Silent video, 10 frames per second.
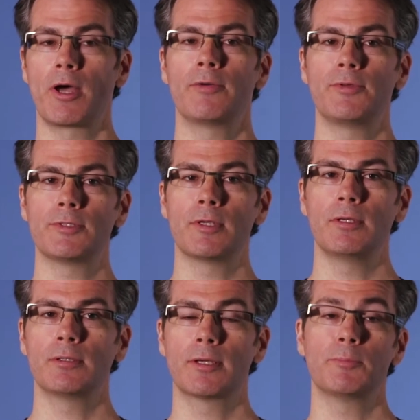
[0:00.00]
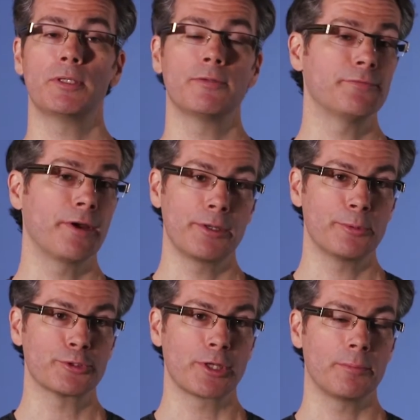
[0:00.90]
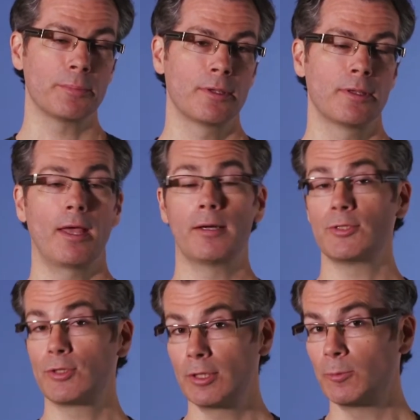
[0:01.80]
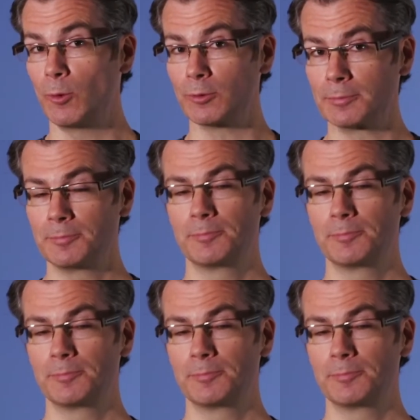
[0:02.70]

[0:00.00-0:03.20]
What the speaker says: the IVC can be of variable shape and is thin-walled.